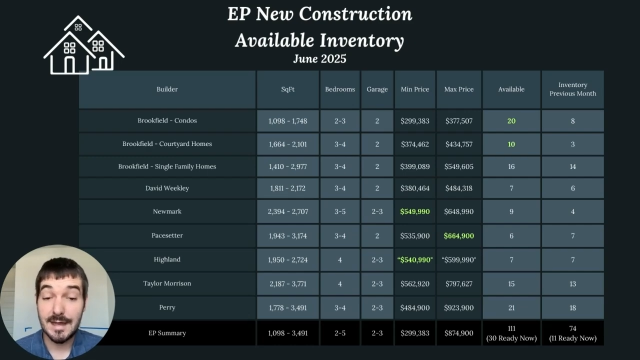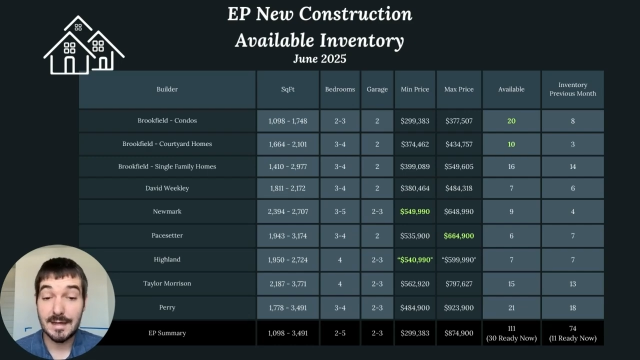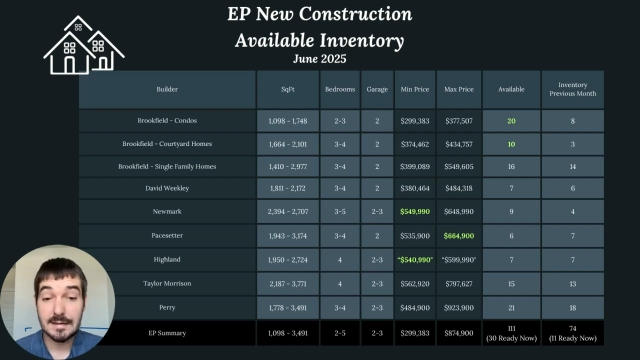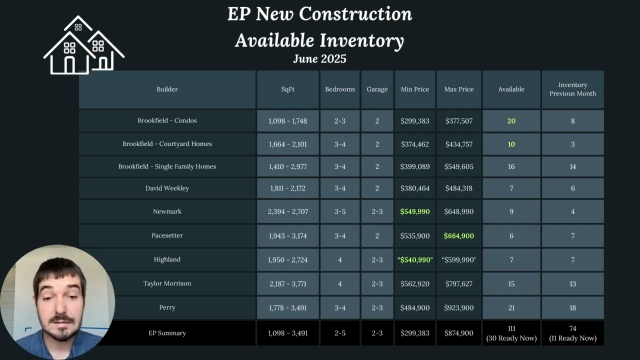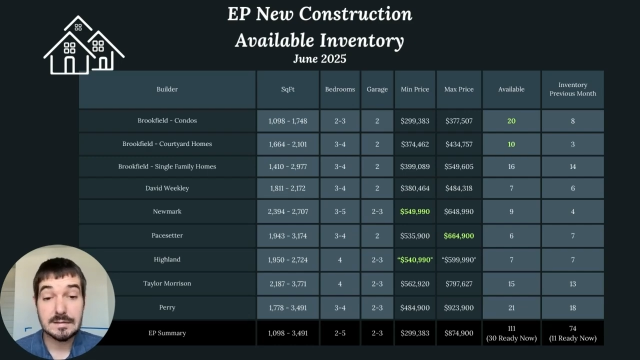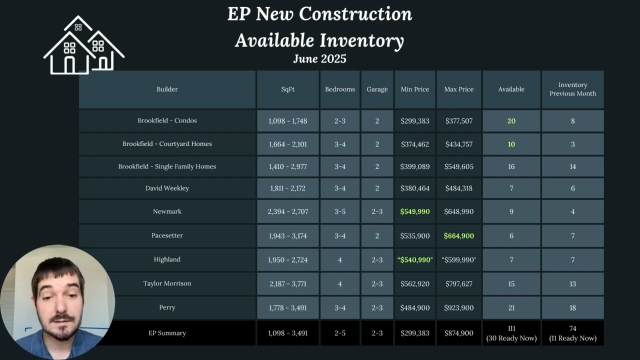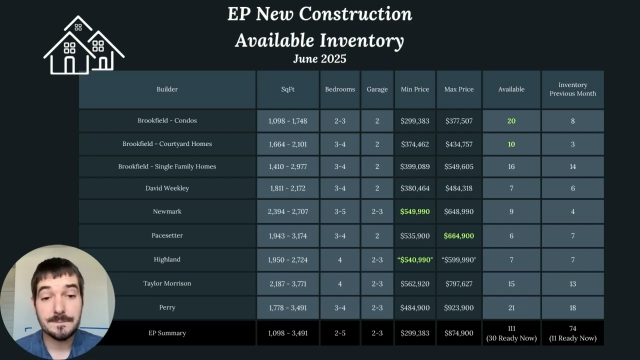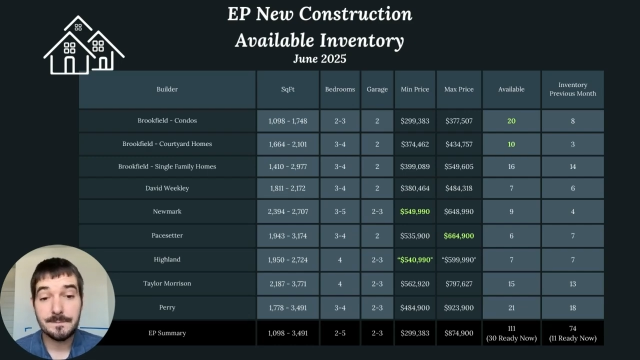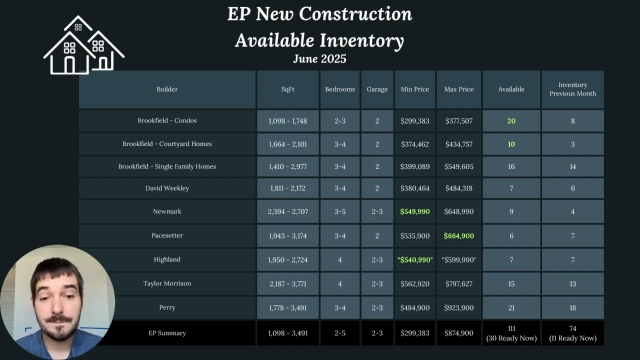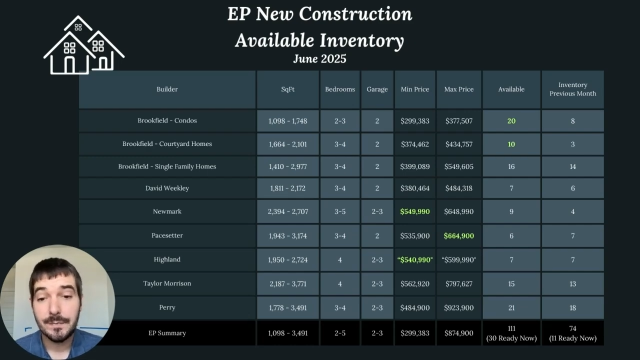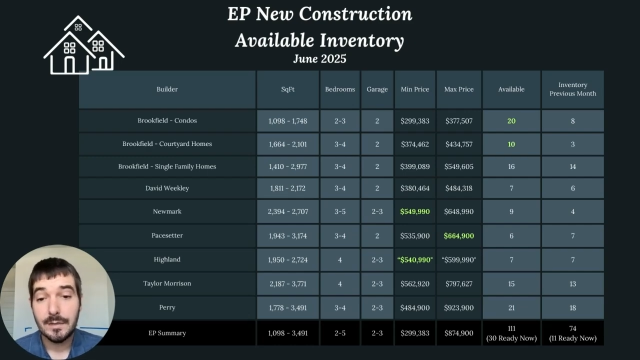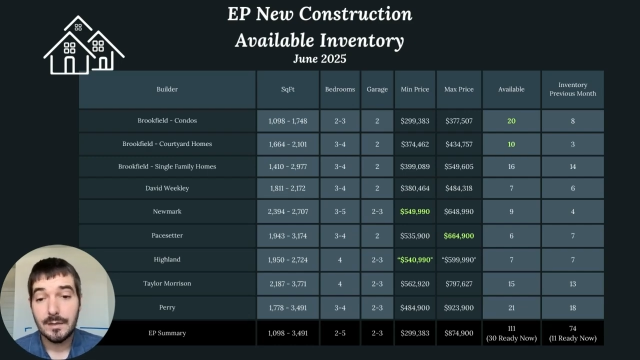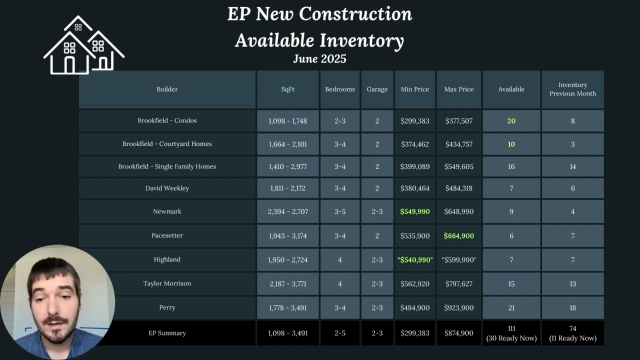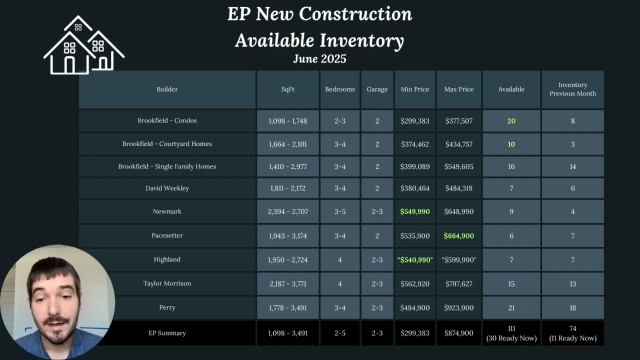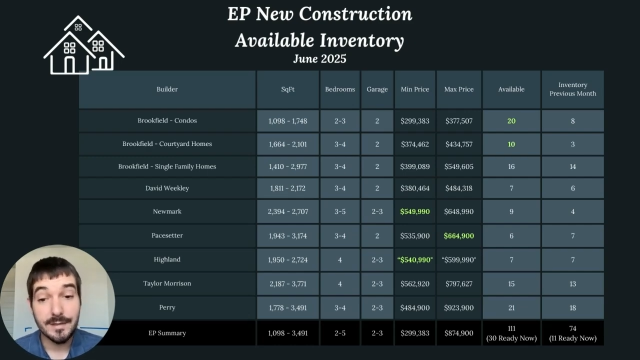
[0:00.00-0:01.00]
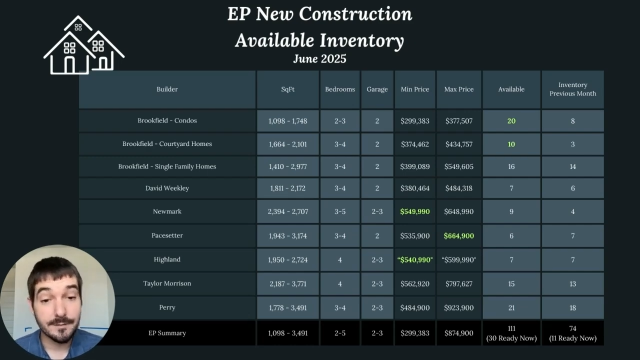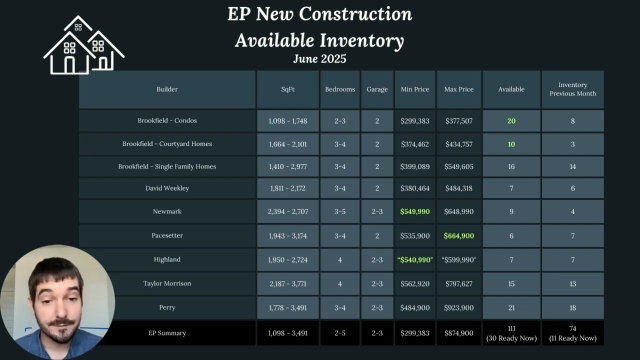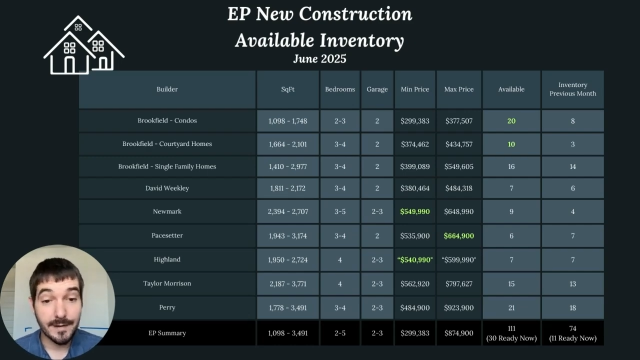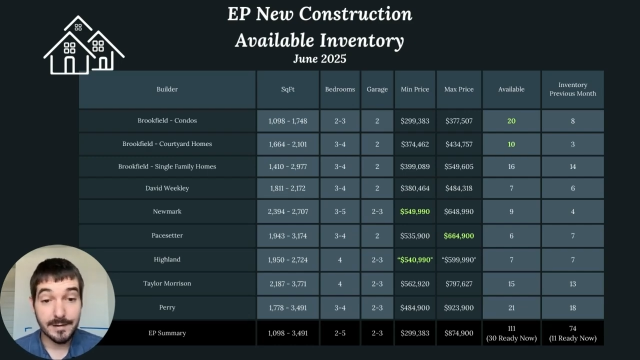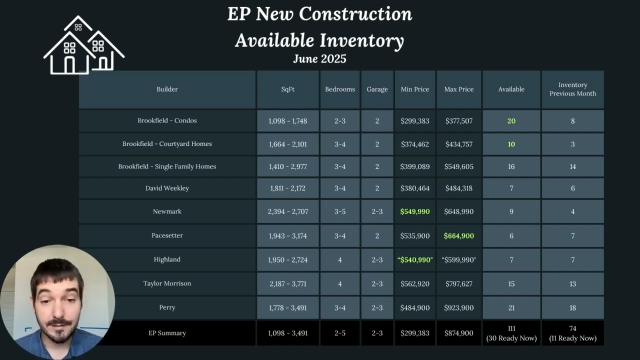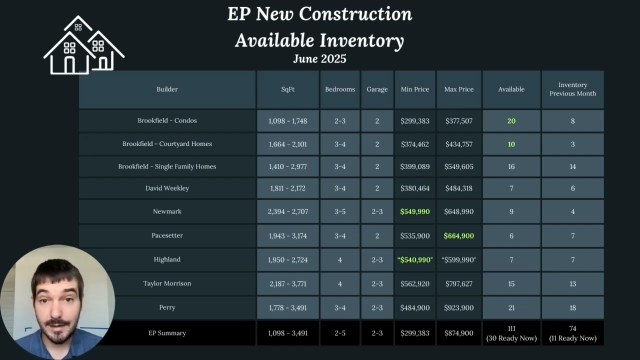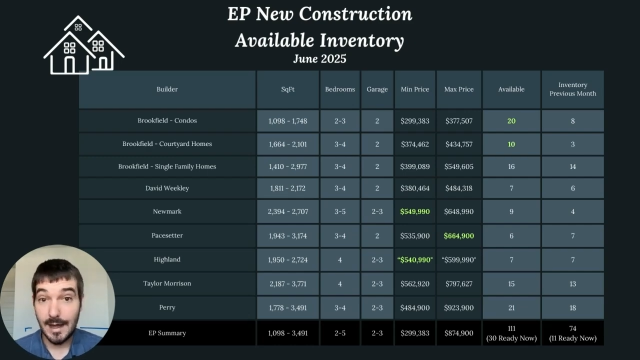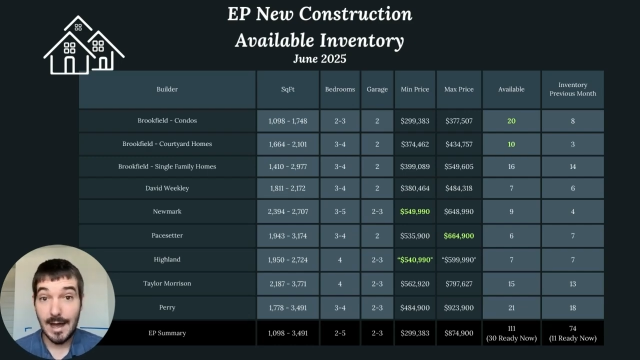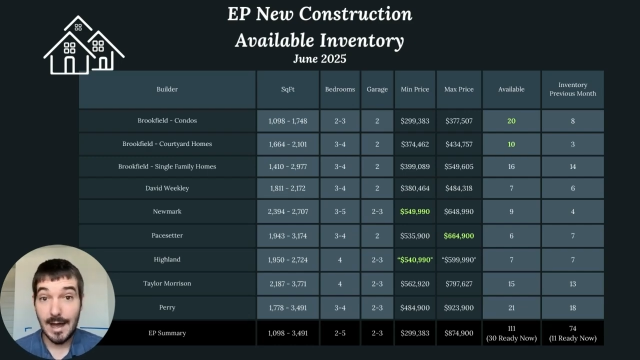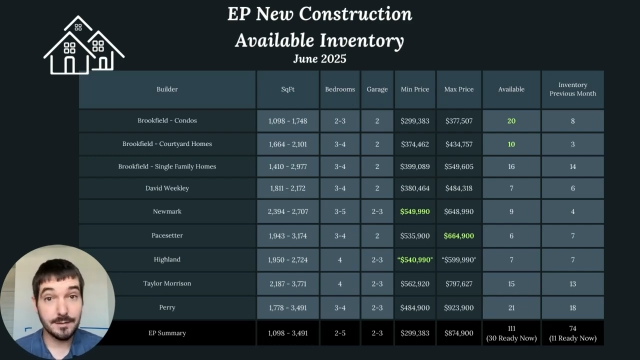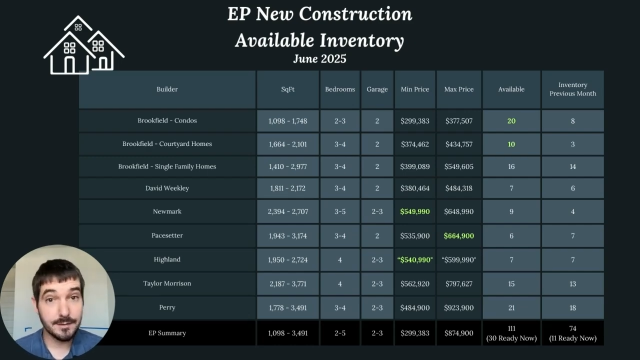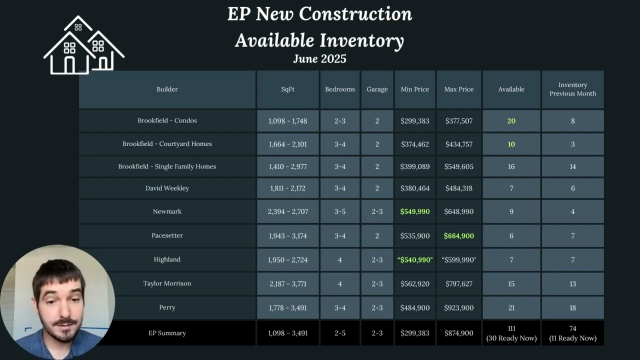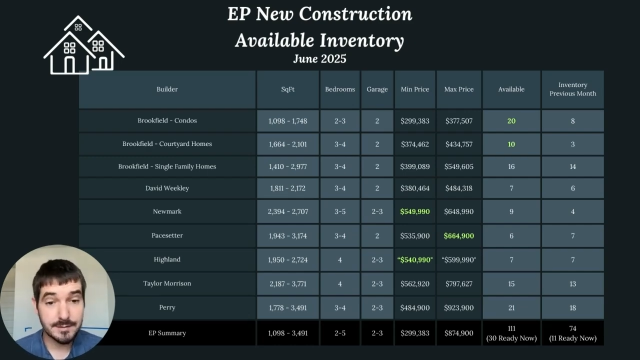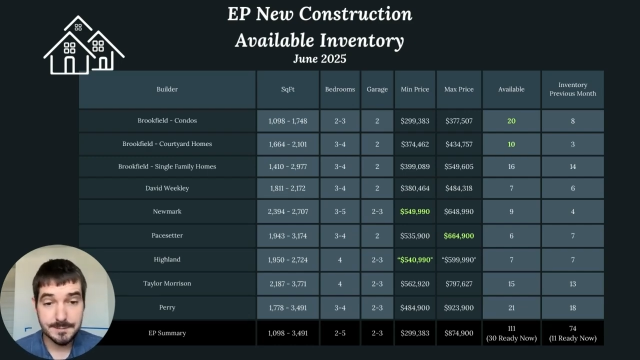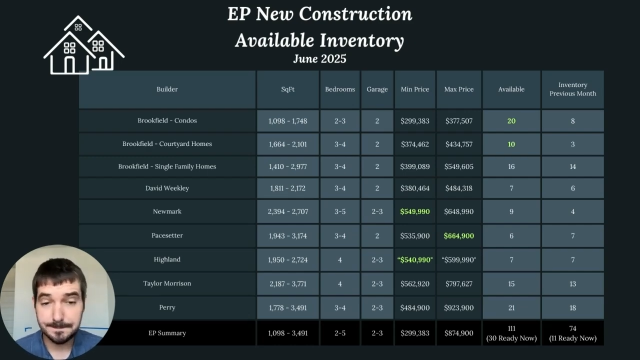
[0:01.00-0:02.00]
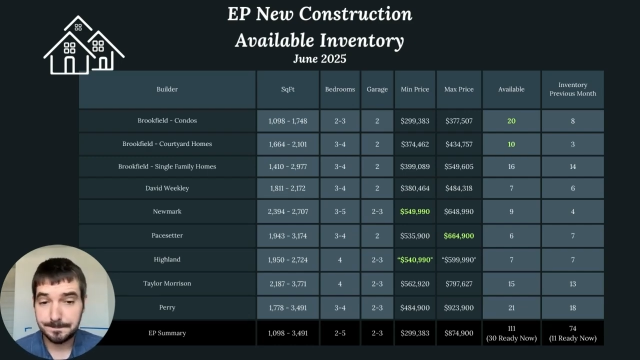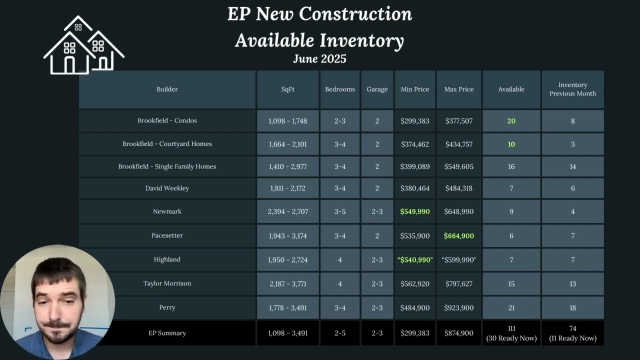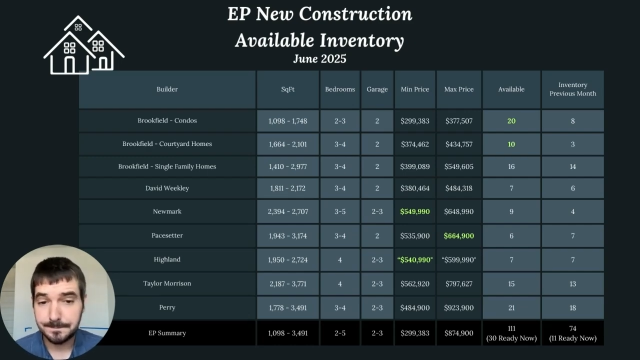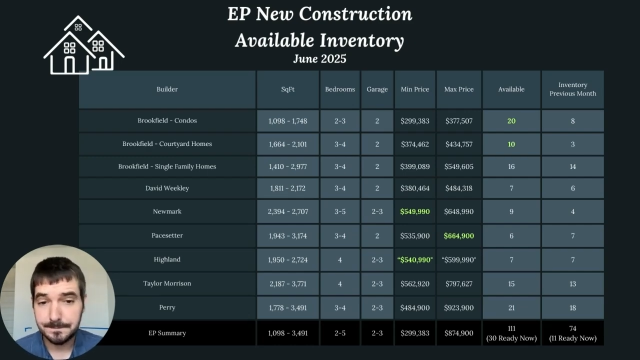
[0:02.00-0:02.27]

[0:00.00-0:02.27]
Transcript: ask. And then finally, Highland.